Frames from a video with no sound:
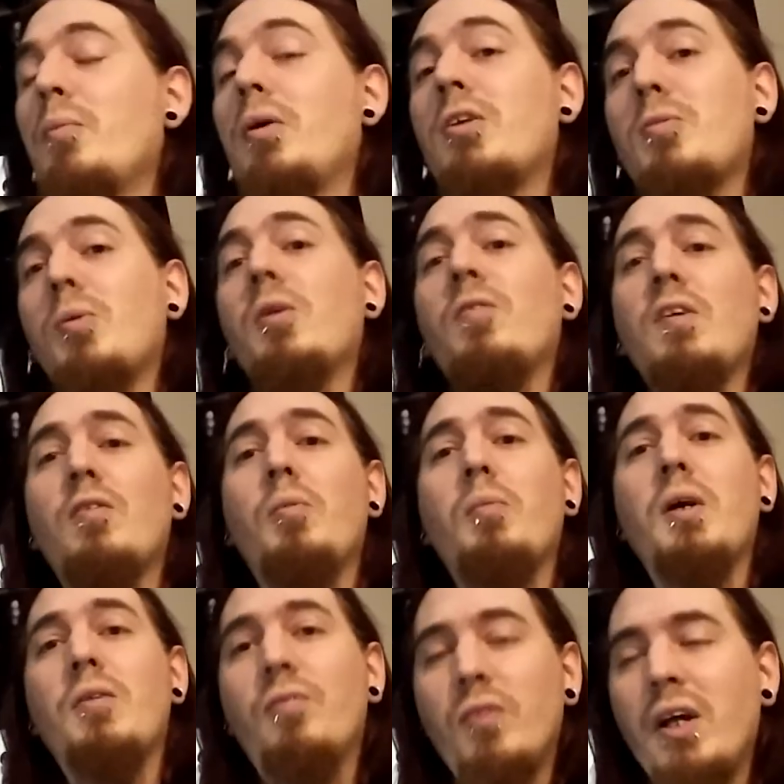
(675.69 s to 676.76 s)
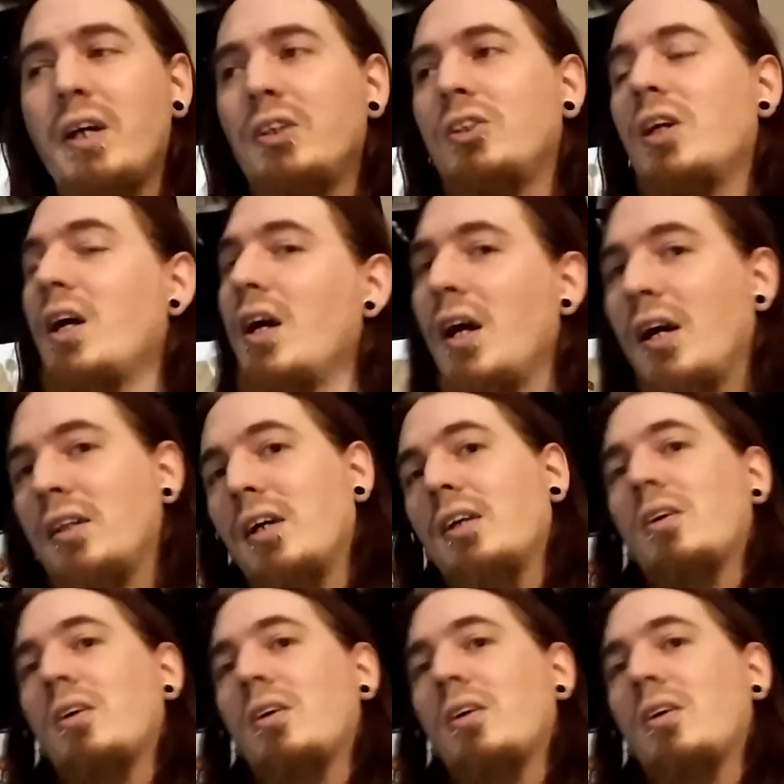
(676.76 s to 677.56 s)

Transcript: Principle of Evil Made Flesh, and